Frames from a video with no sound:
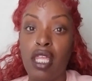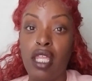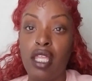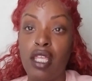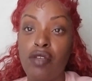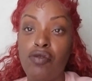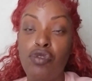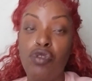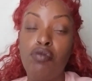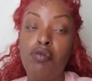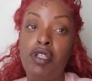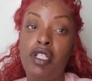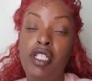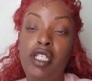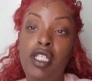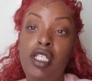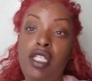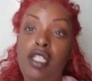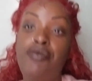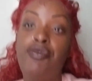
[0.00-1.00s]
If you
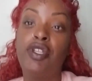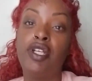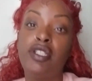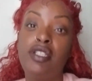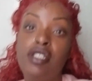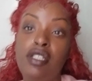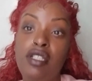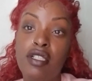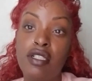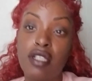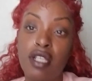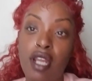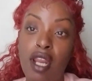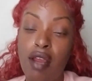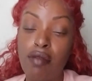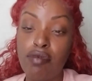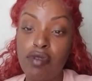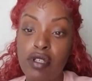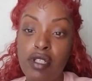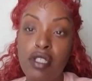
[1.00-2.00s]
believe that these
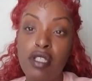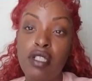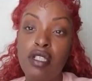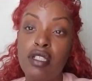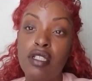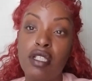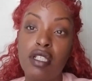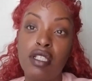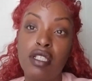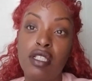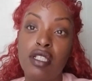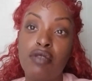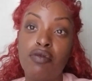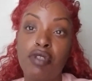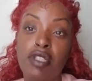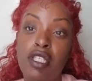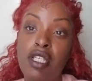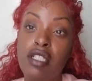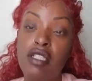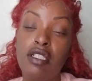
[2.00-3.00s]
celebrities is
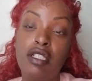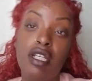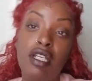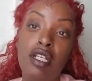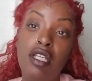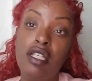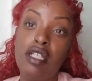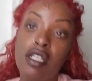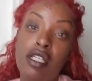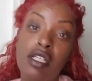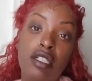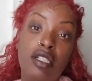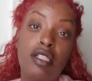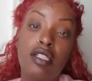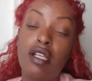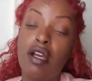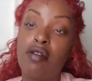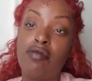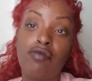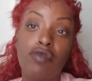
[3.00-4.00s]
what they say they is,
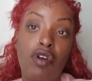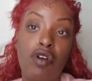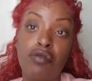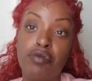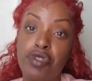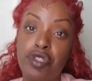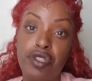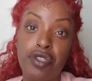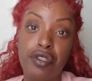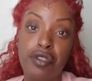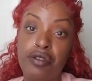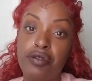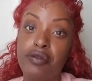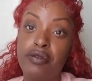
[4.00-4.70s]
something wrong with you.